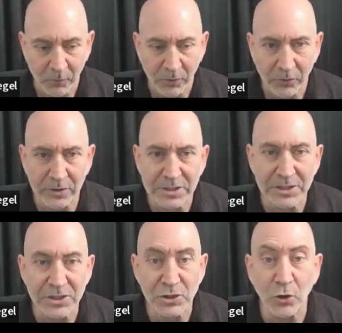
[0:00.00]
So this
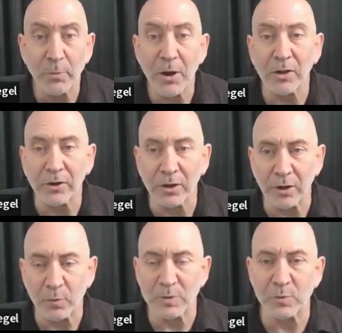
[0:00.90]
is snowball
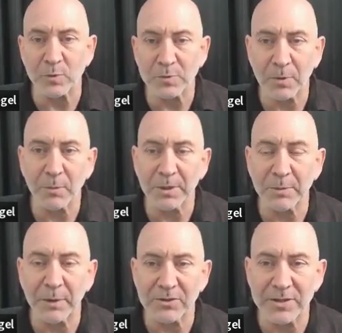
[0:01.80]
Earth, which was probably
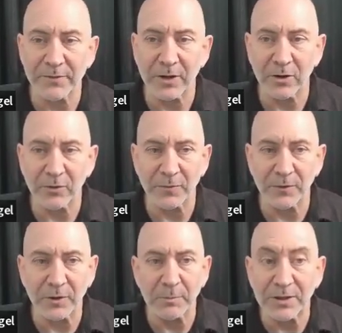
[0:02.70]
about
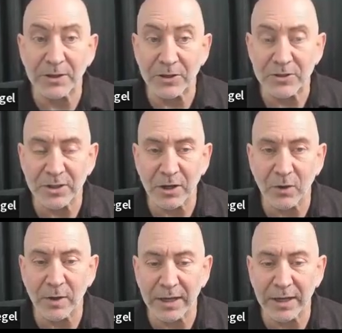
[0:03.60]
750 million years ago,